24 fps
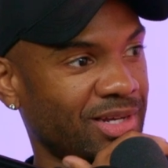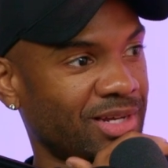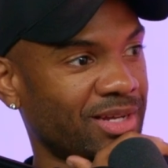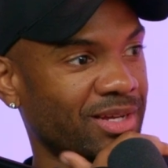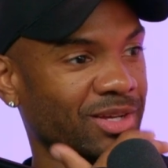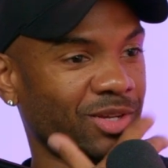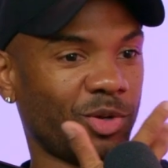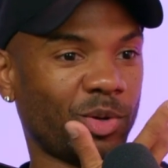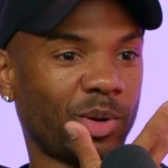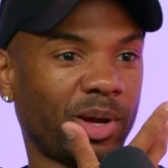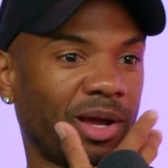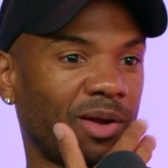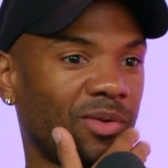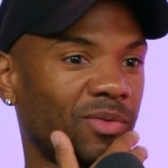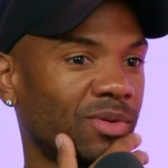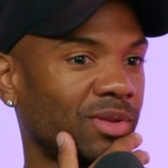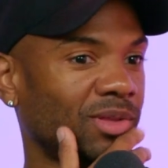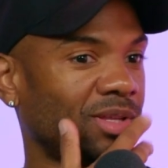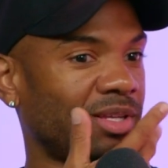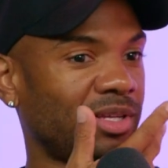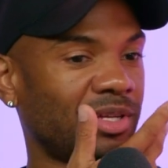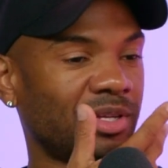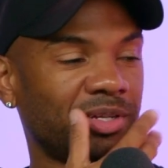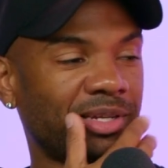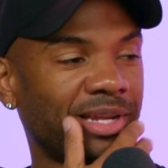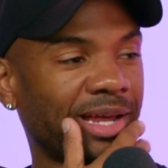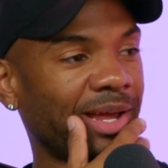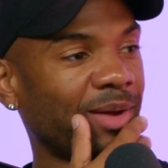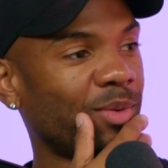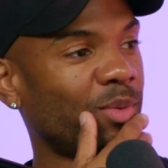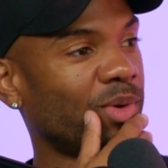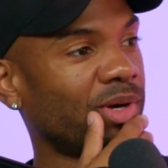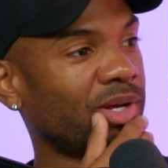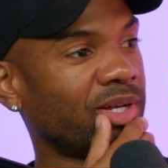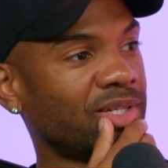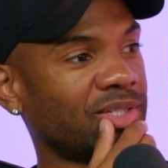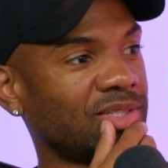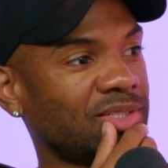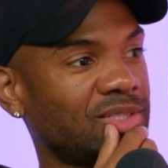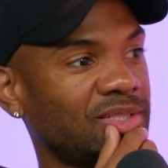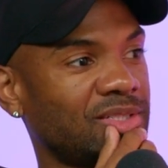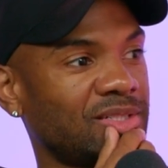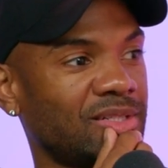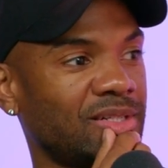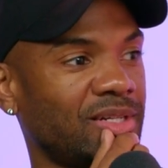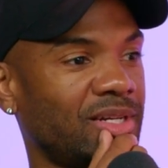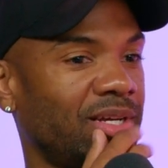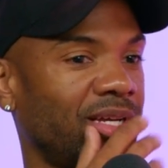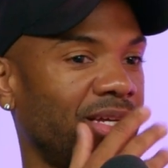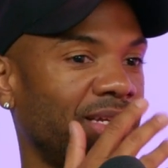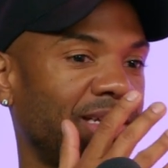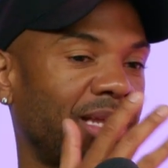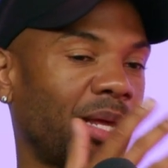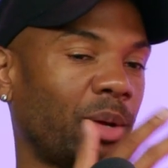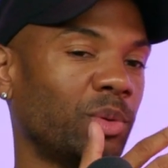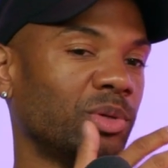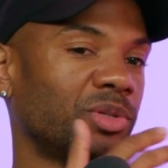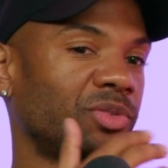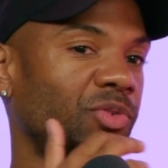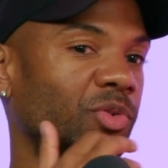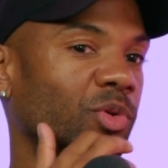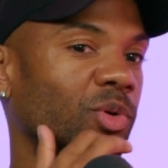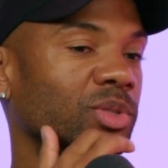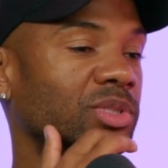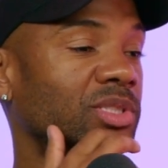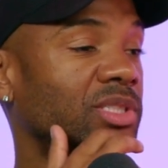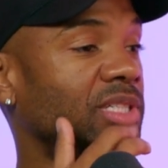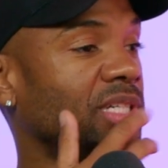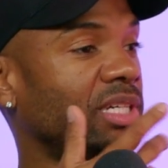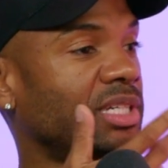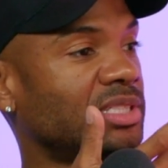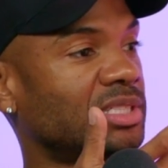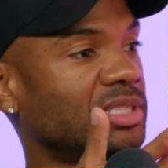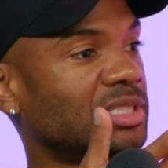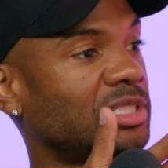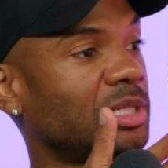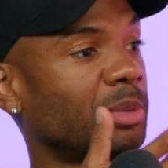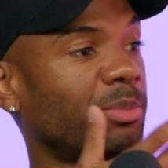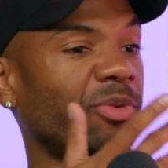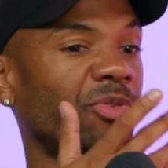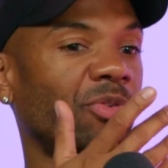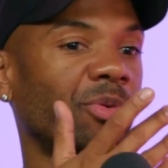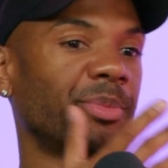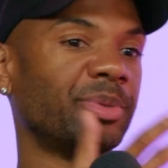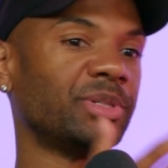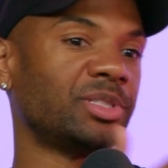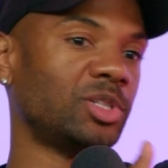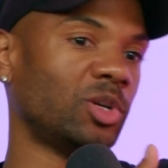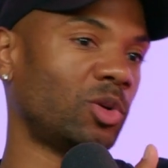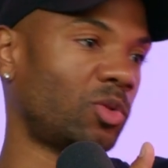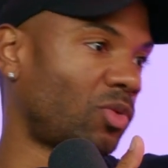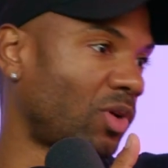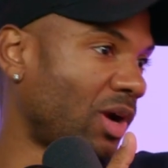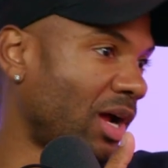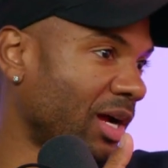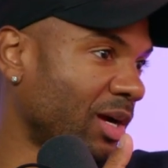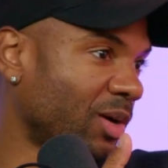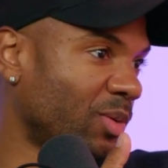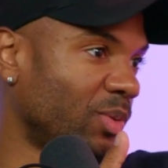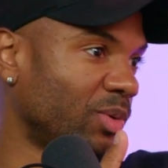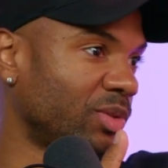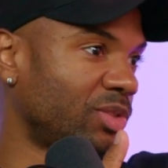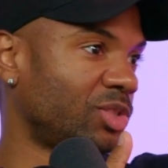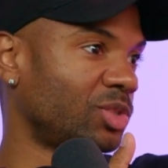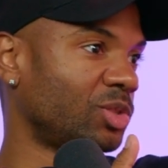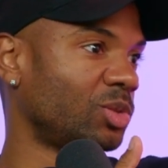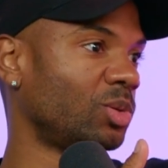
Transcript: Your day ones, they was for a season. Some of them are still rocking with you.